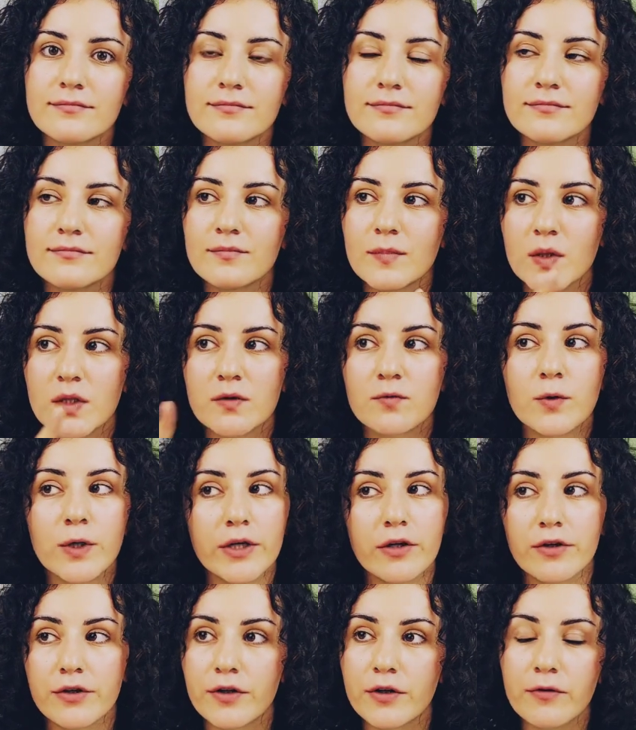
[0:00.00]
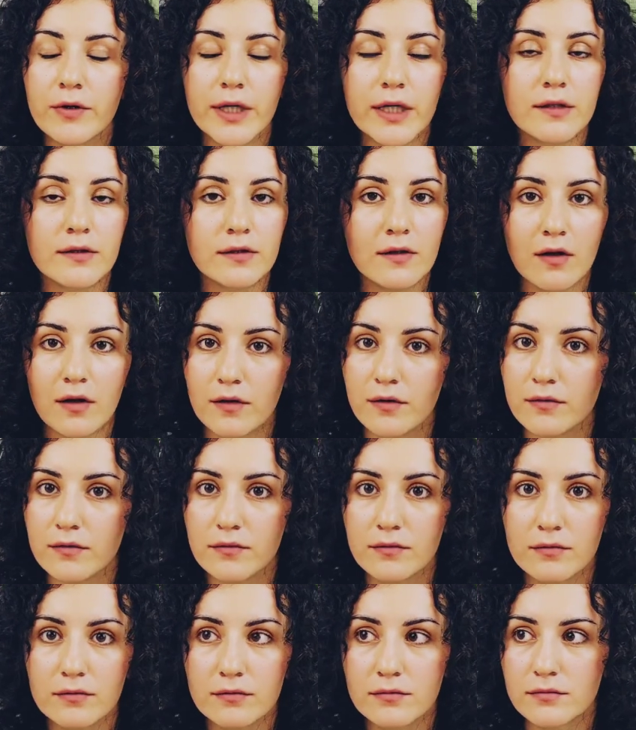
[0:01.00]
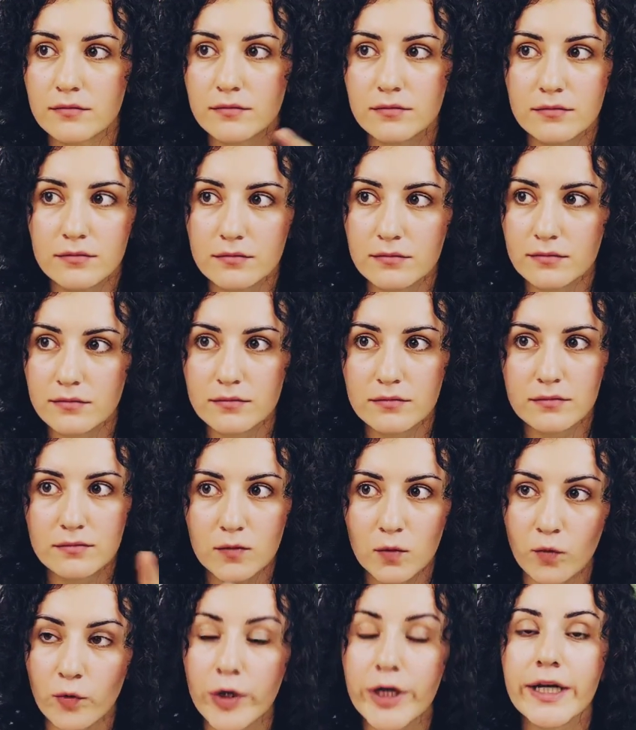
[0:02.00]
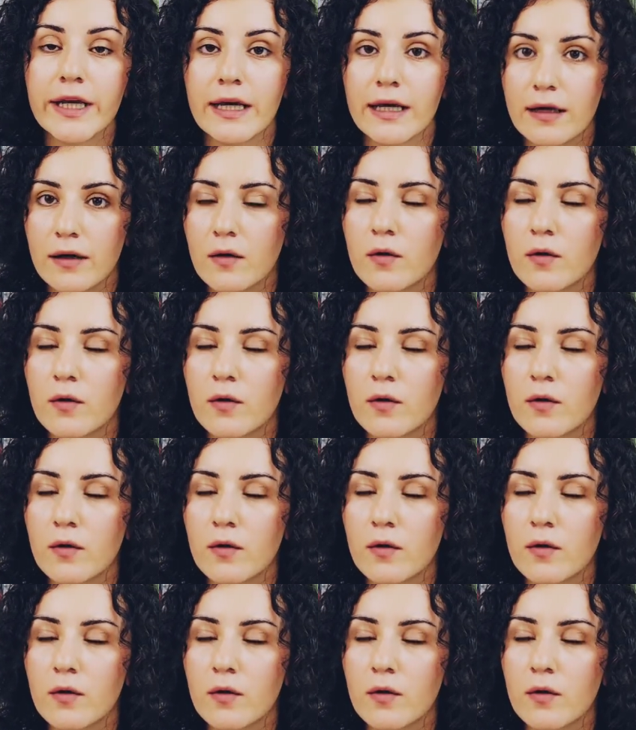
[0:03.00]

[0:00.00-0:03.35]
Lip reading: Because what you're doing is not working,